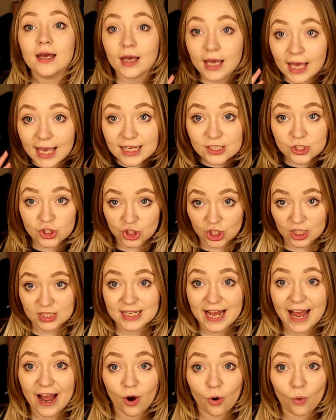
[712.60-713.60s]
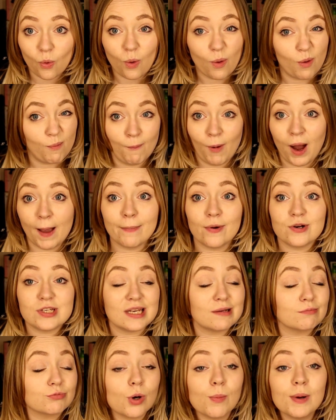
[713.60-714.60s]
It's just how my
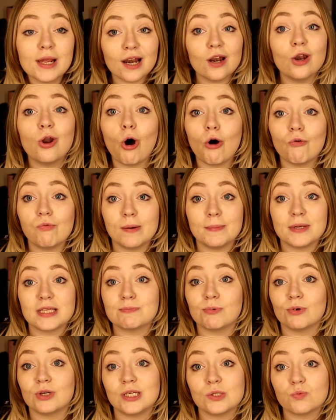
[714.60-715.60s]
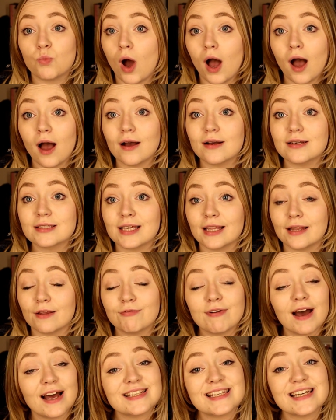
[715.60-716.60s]
body, and probably a lot of women's bodies, works, and the
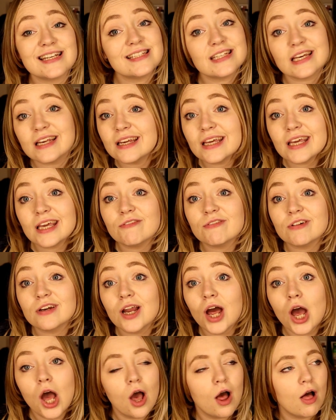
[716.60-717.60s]
fact he didn't even